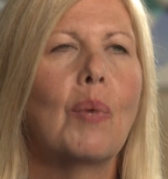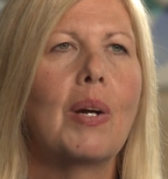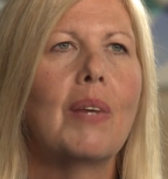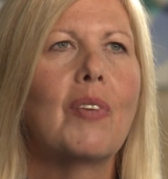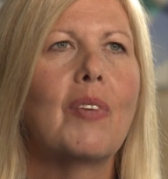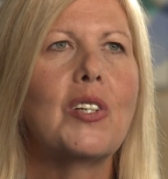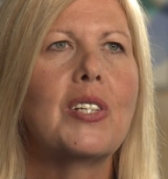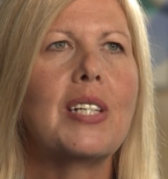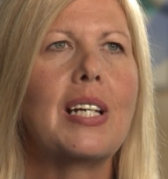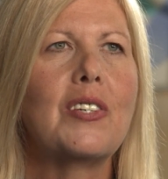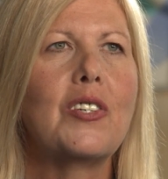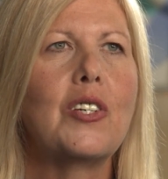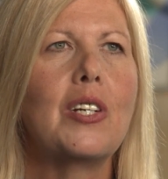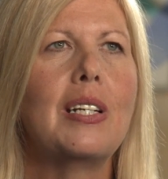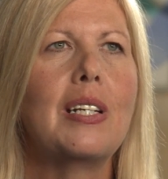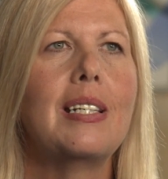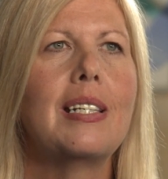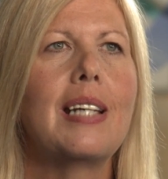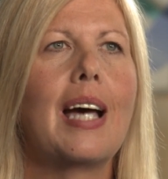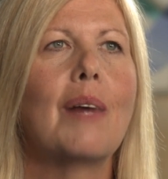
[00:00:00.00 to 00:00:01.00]
one of our
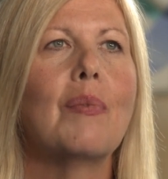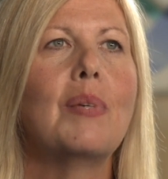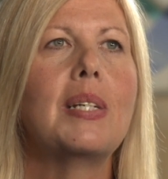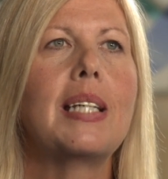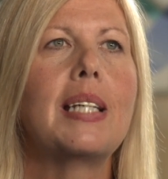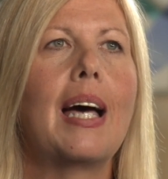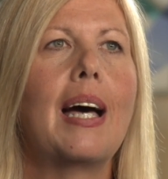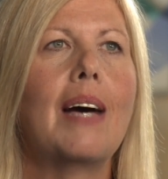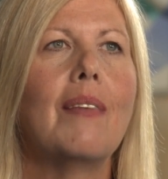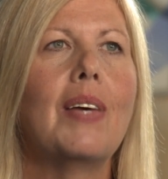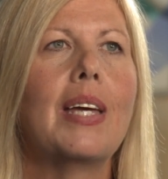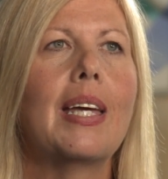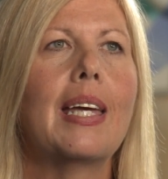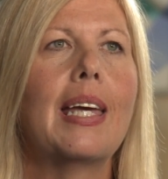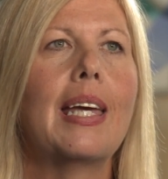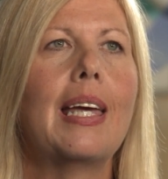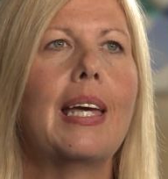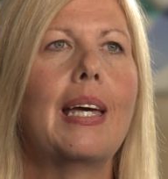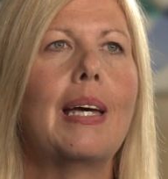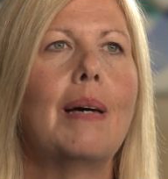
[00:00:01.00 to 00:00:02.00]
sessions, I was
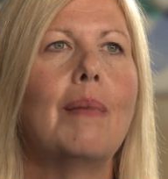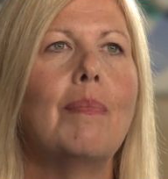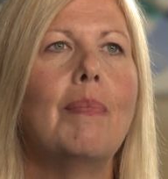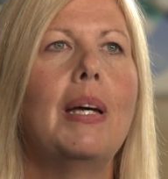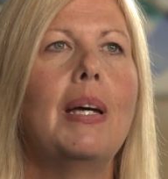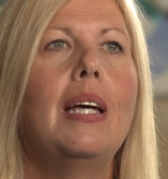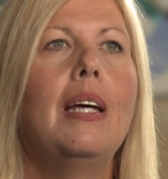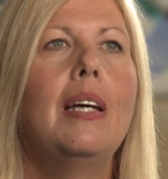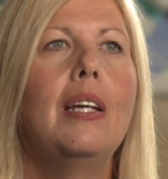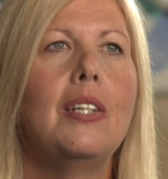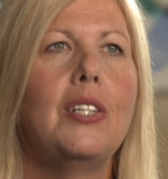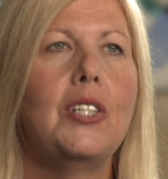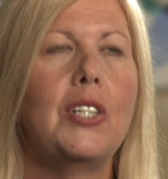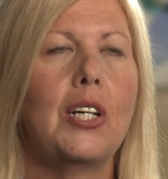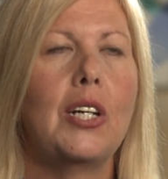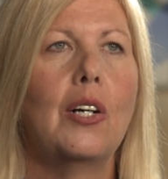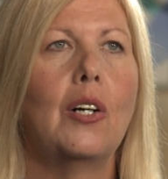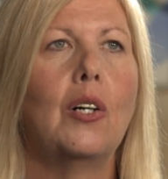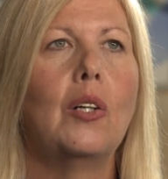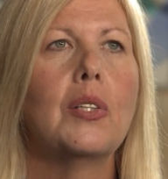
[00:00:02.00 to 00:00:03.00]
having him
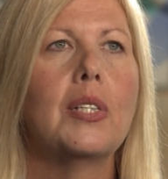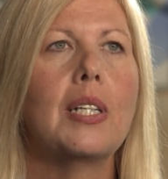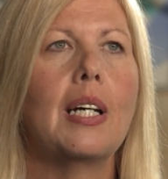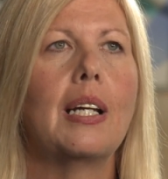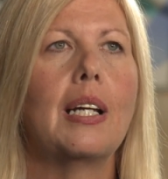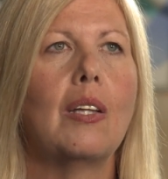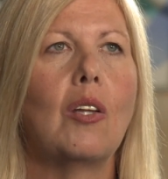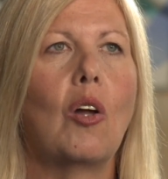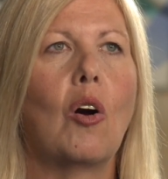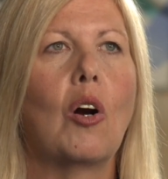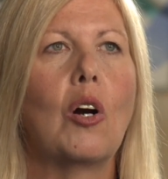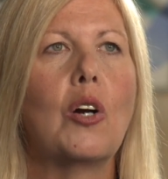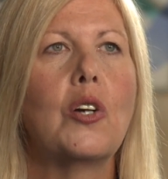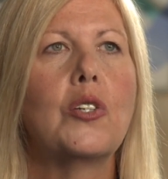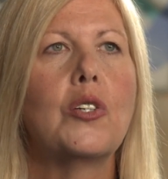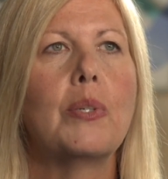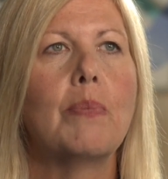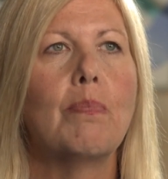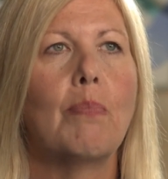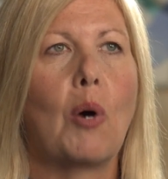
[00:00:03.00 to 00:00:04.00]
tilt a
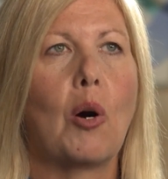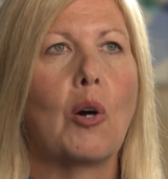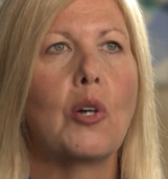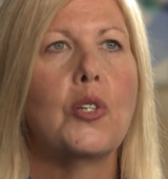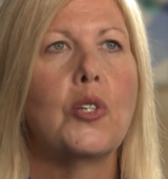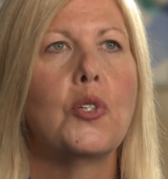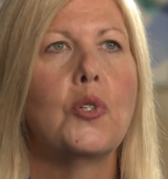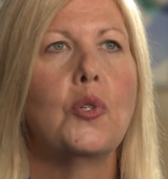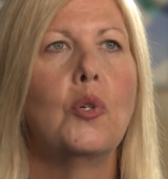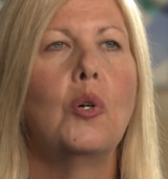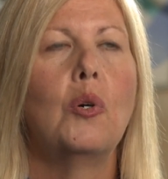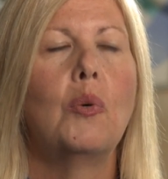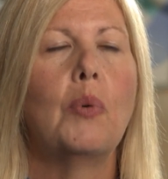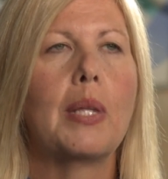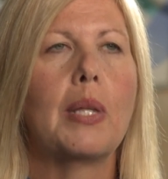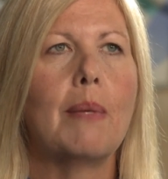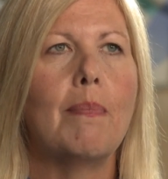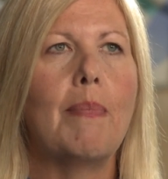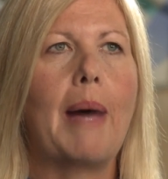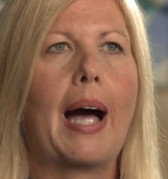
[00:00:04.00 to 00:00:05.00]
large bar stool
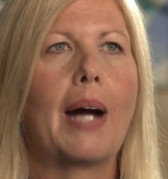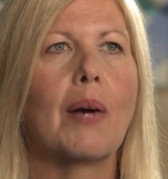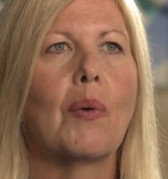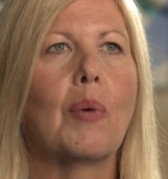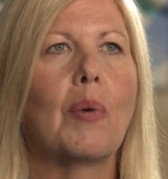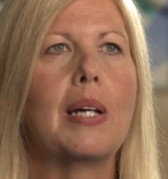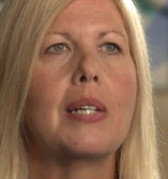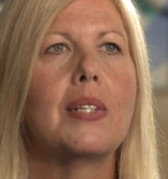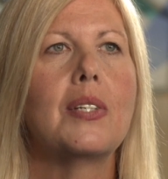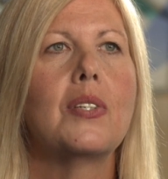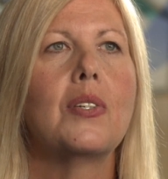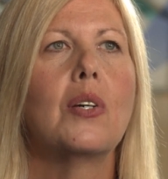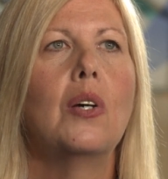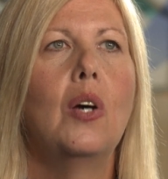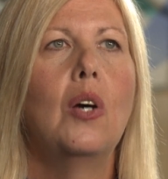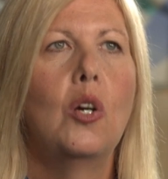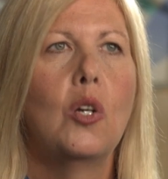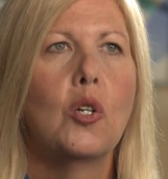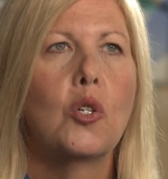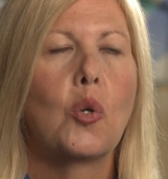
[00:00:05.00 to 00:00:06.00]
with a backrest
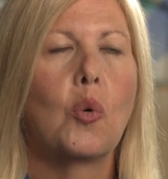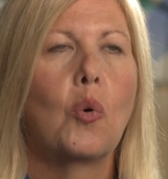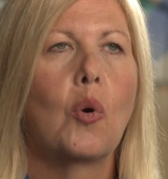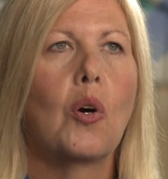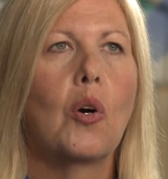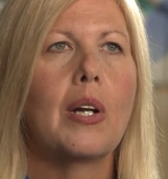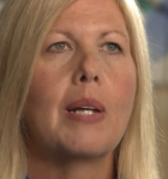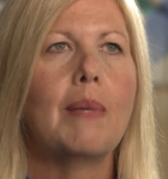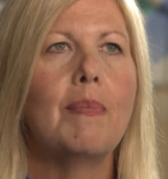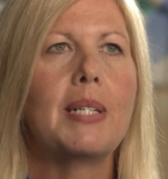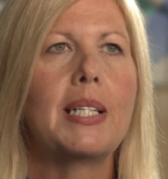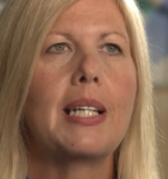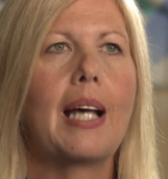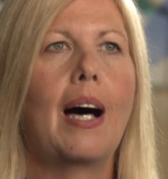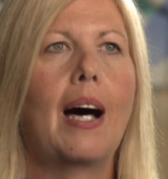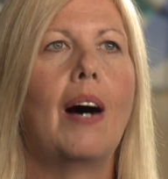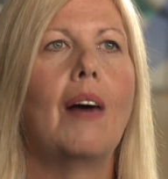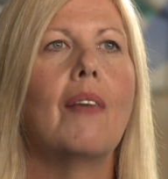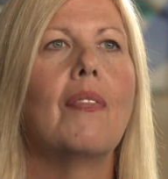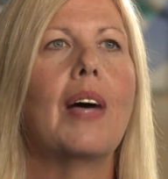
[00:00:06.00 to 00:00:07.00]
toward
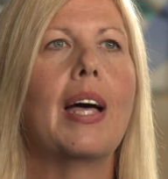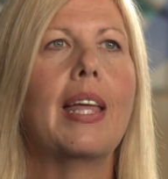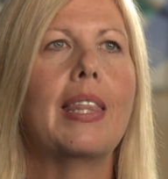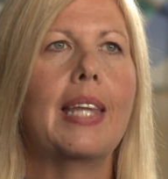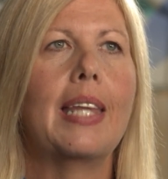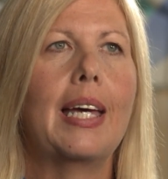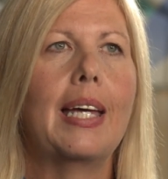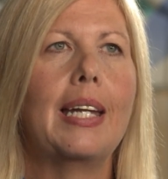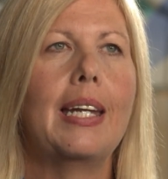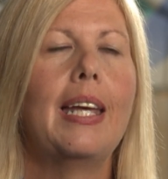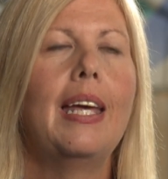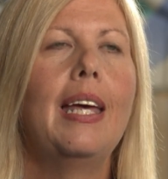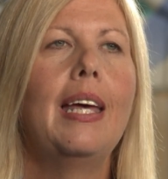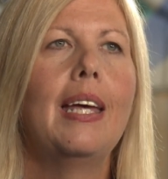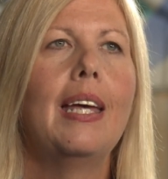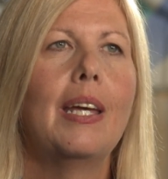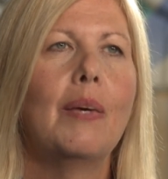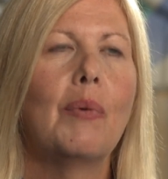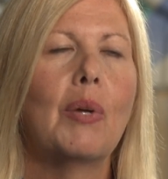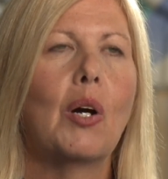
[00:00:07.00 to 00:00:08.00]
himself, and then
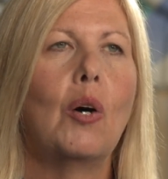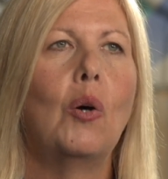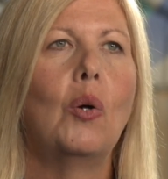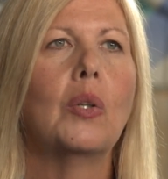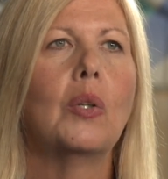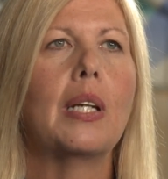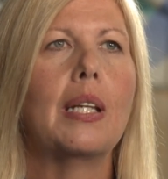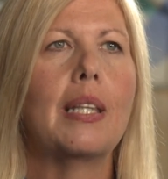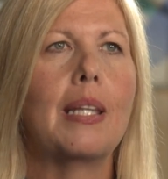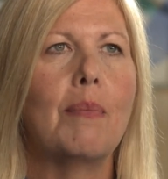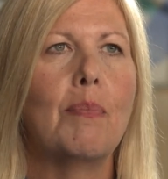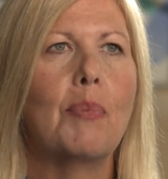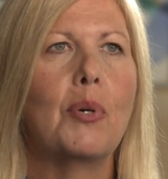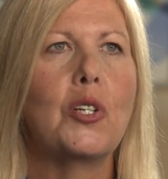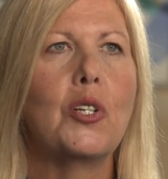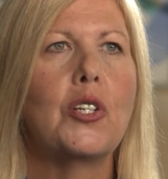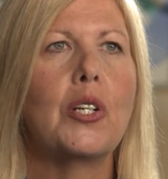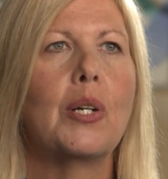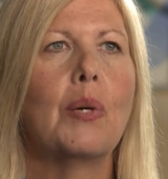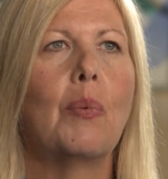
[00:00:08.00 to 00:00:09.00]
he would hold it and then
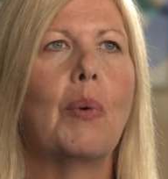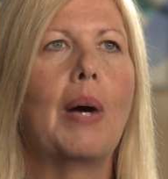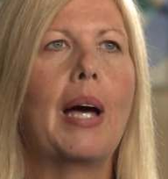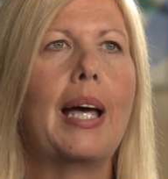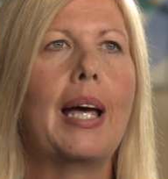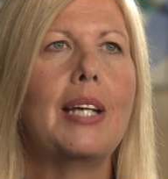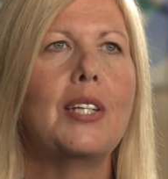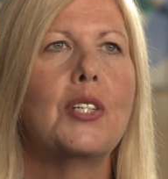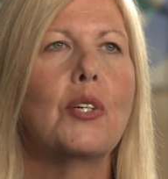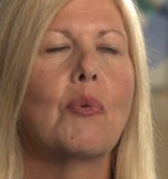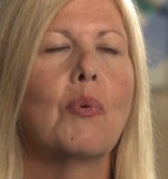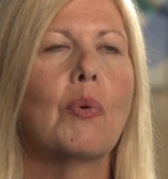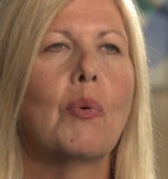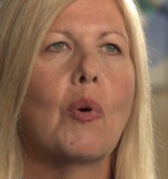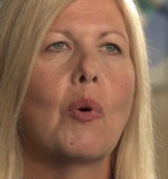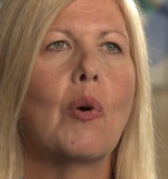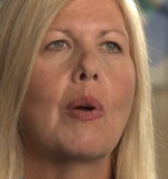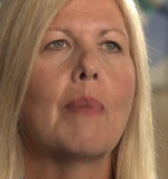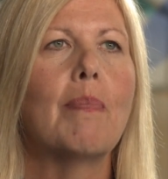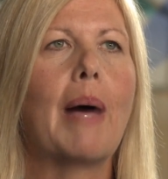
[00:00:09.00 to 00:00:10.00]
push it away. So we
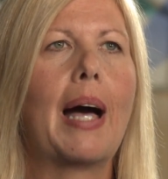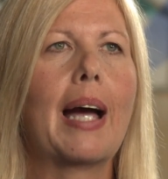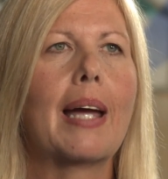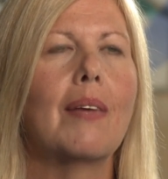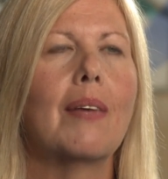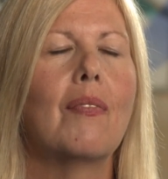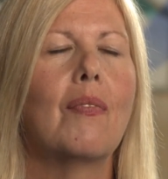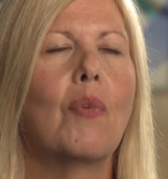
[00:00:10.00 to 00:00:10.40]
were going back and